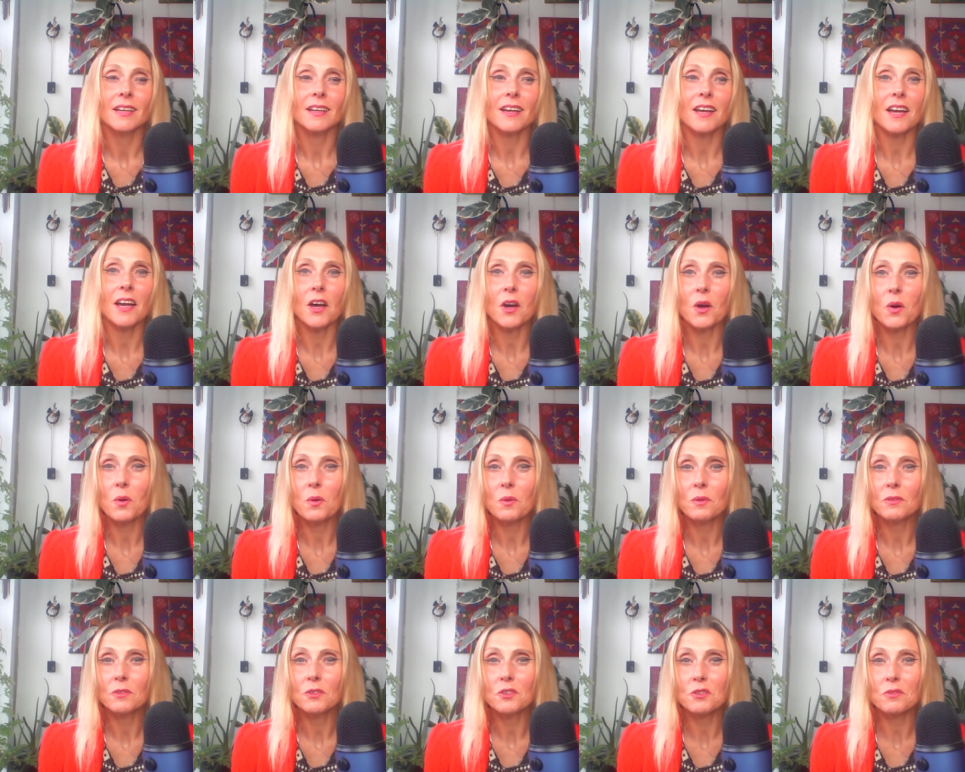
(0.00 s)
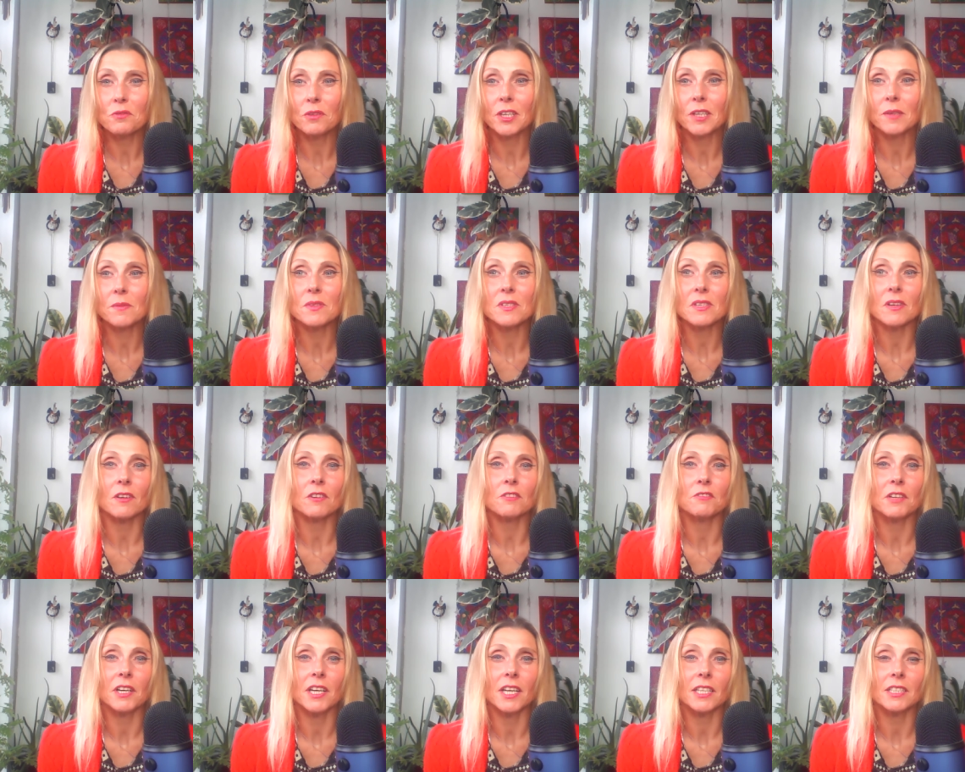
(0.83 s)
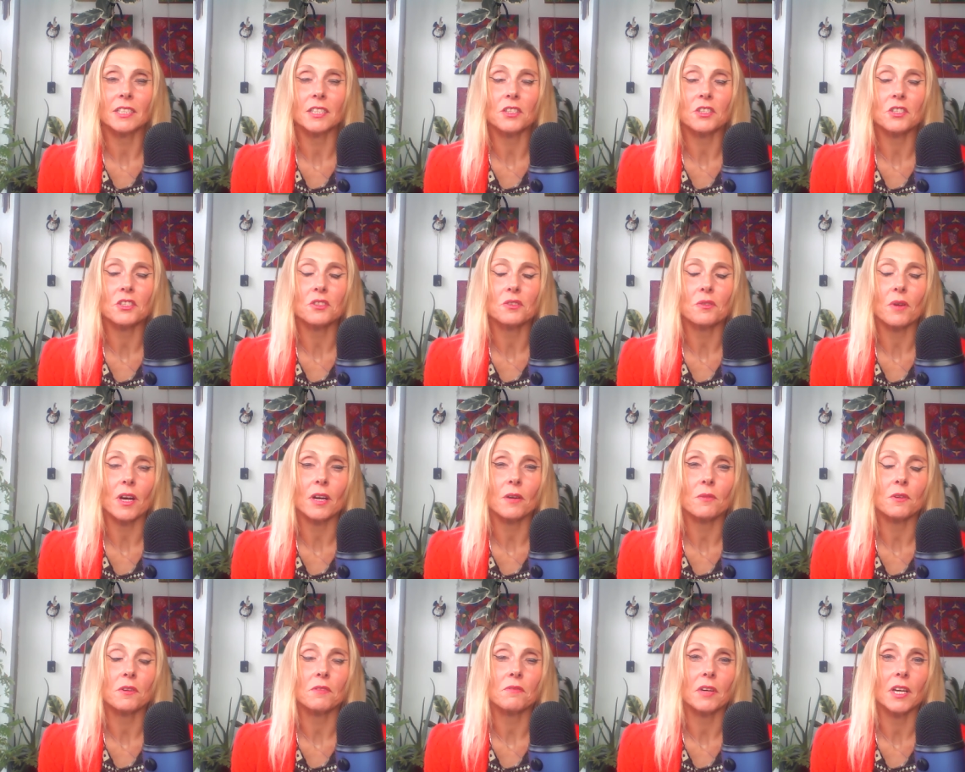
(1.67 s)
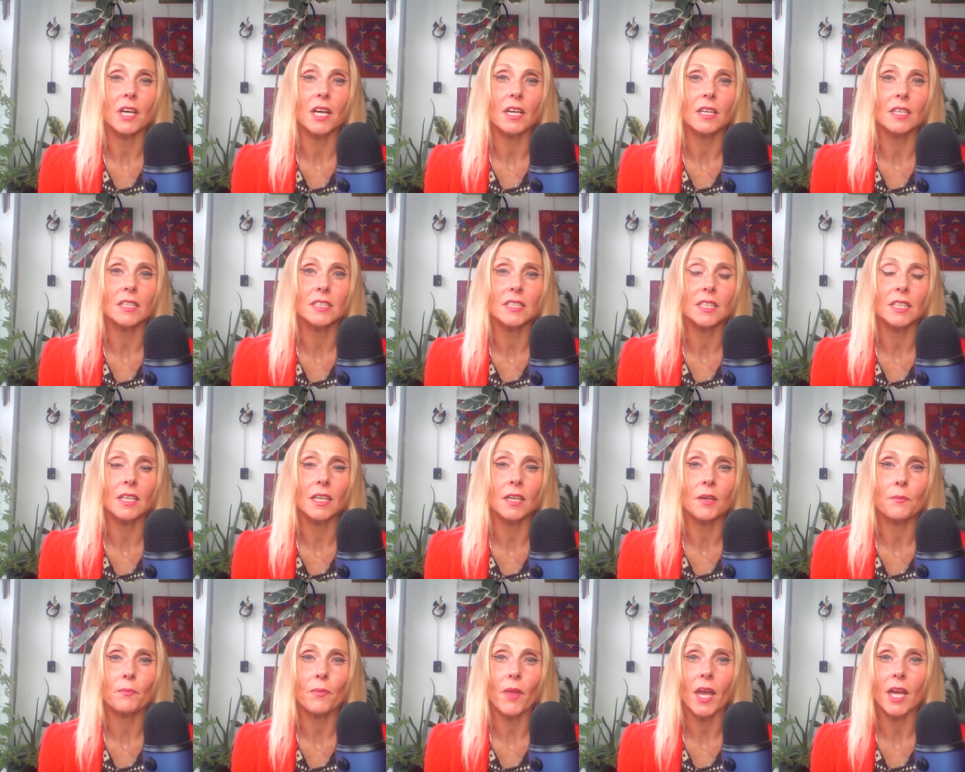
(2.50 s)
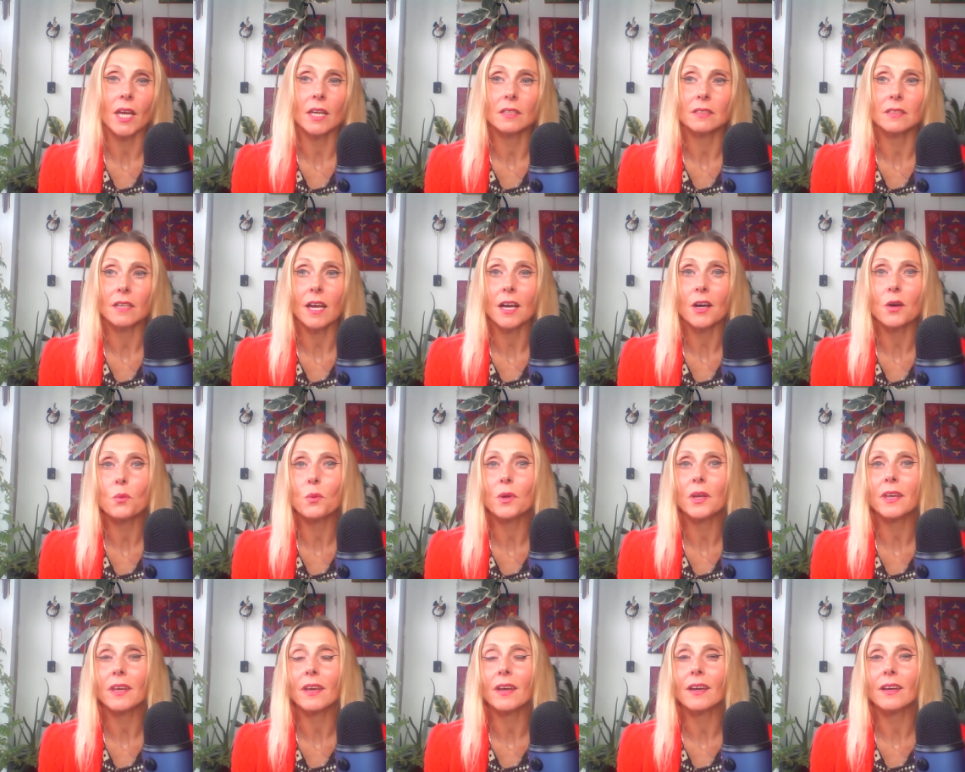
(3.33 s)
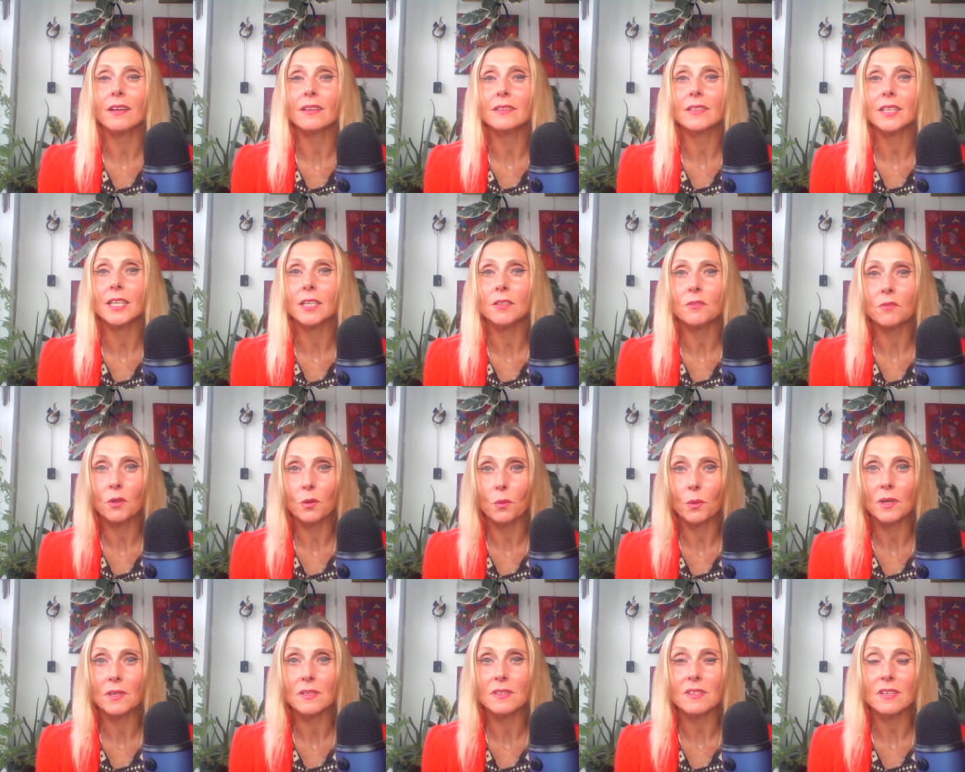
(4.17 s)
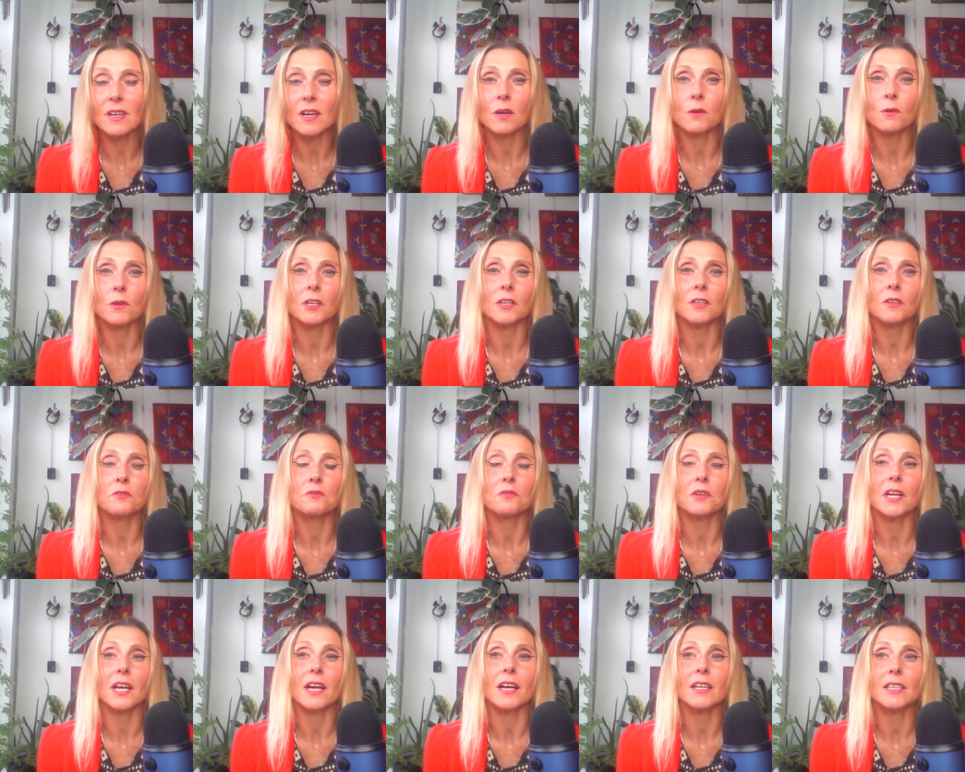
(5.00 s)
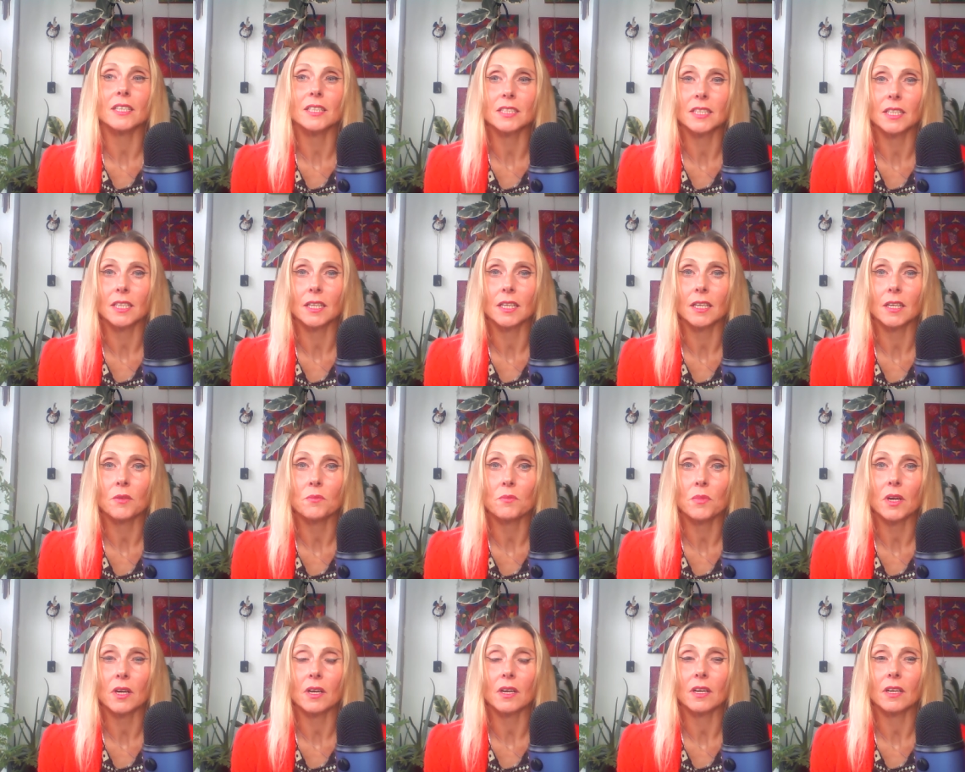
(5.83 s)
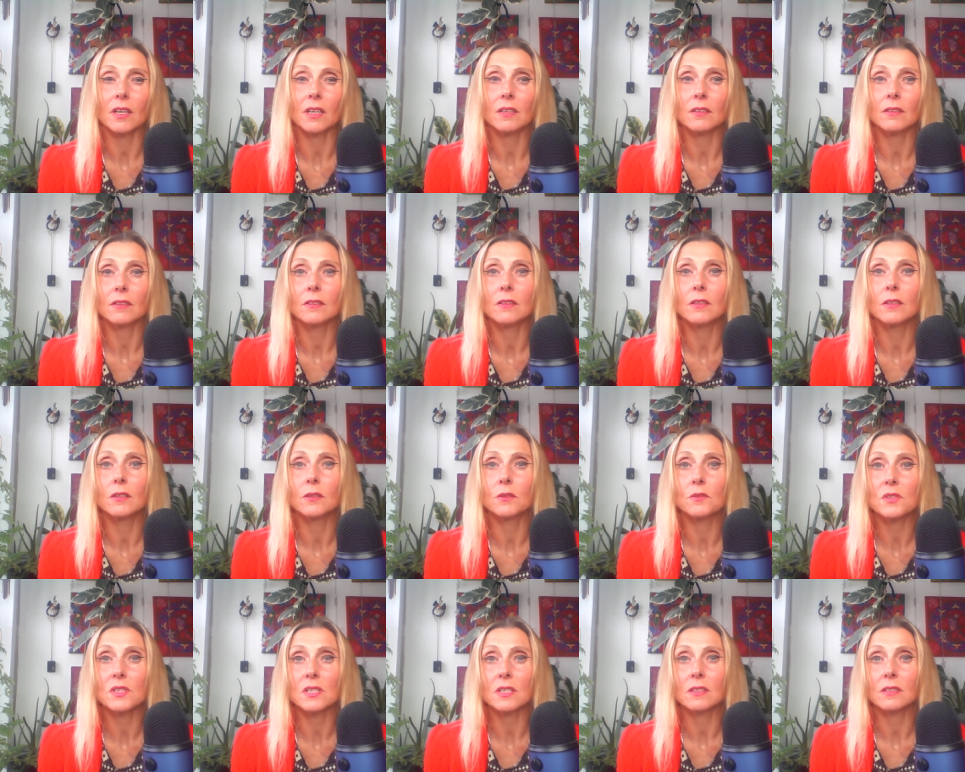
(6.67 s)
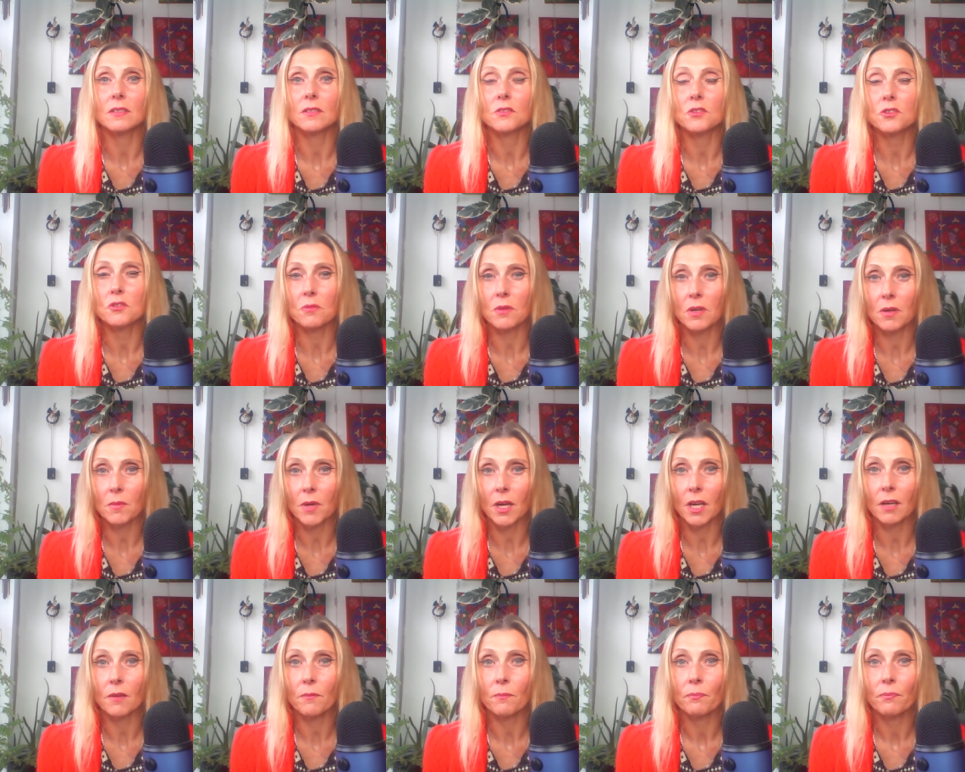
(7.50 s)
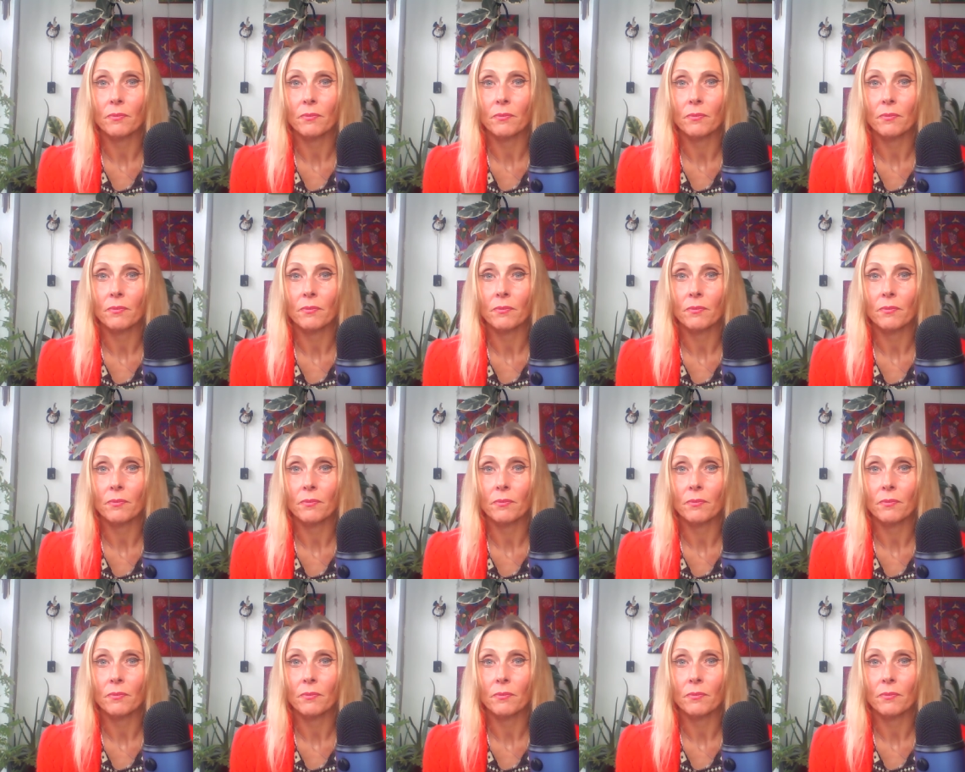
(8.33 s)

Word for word: How Dreams Are Related to Our Reality and How We Can Influence Our Reality by Lucid Dreaming.